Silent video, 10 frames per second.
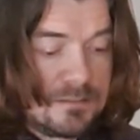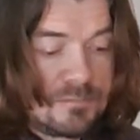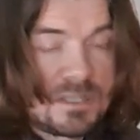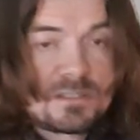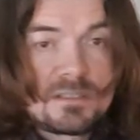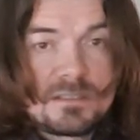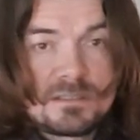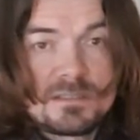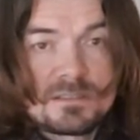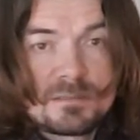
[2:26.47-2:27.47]
Imagine
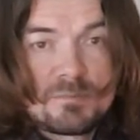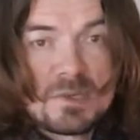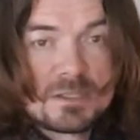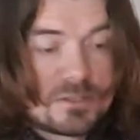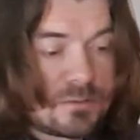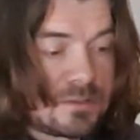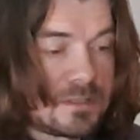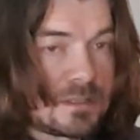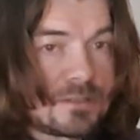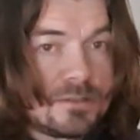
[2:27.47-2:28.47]
this is the branch we're
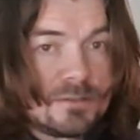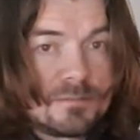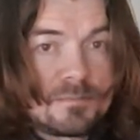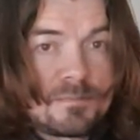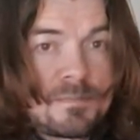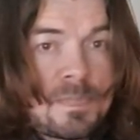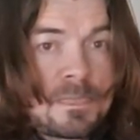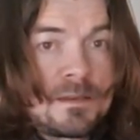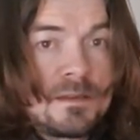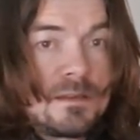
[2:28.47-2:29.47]
going to cut,
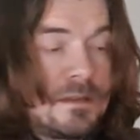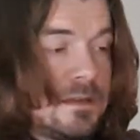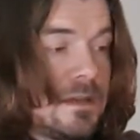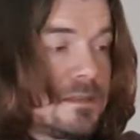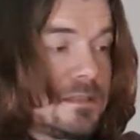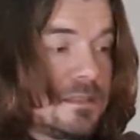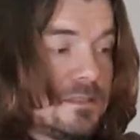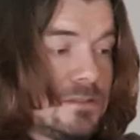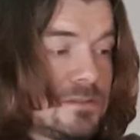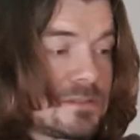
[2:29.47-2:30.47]
and then
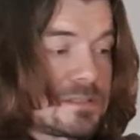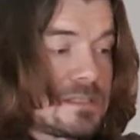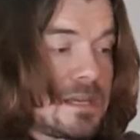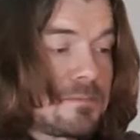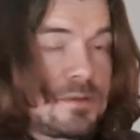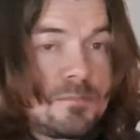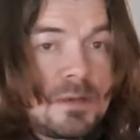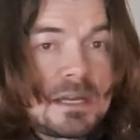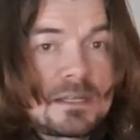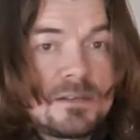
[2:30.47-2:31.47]
you just snap it
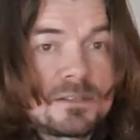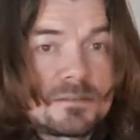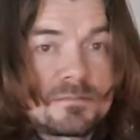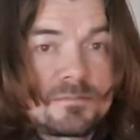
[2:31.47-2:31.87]
back on,